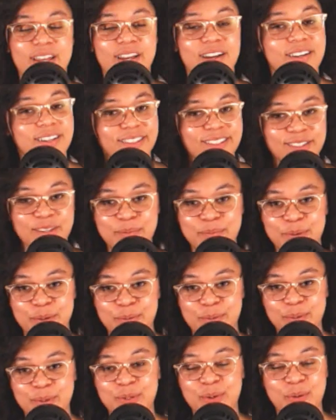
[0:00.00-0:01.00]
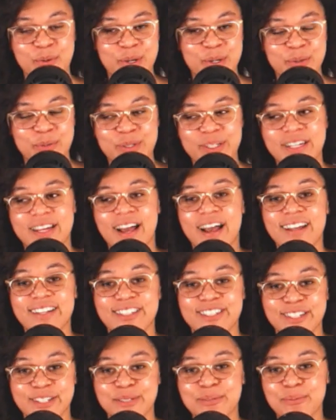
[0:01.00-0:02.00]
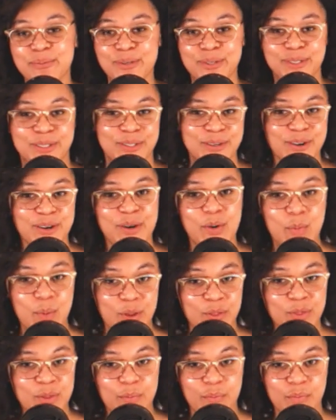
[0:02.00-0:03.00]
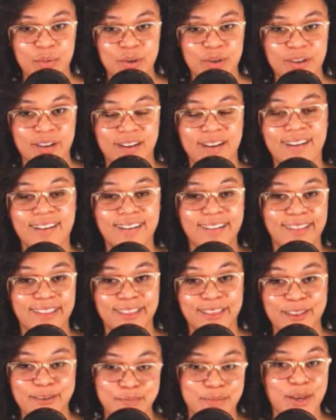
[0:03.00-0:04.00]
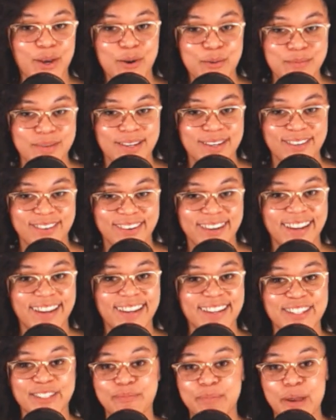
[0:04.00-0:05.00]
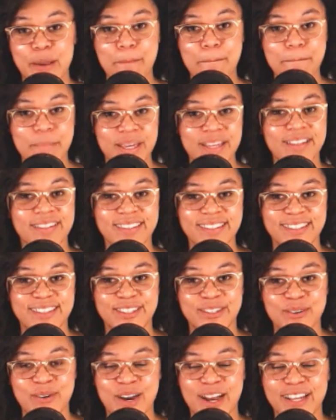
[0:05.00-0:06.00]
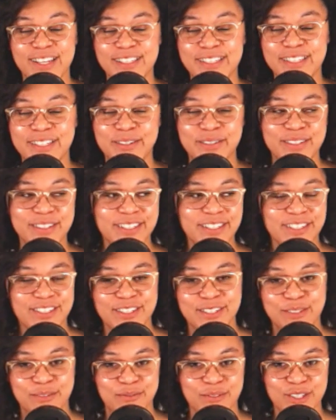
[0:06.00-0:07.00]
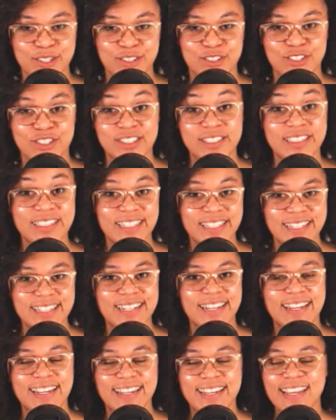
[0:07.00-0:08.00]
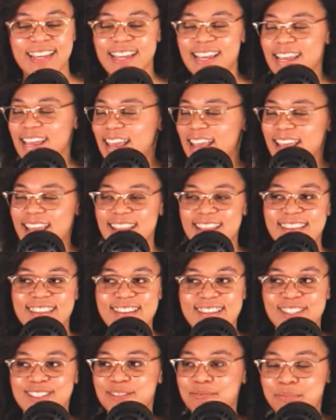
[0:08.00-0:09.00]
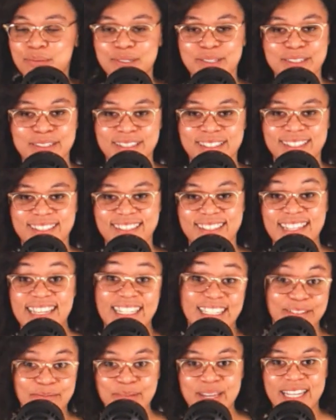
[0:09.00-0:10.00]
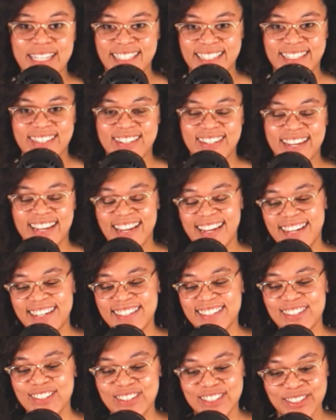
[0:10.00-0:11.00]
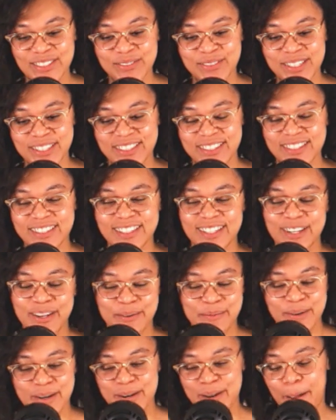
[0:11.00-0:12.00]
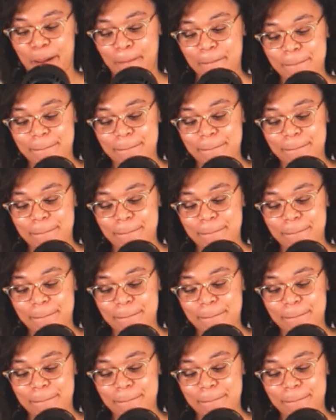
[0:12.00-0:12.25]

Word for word: Okay, this is gonna be a real quick one. I just want to talk about the book The Mailman. Okay, it's by Bentley Little. I literally just finished it today, and this book is amazing. Okay, so this is what it looks like and whatnot.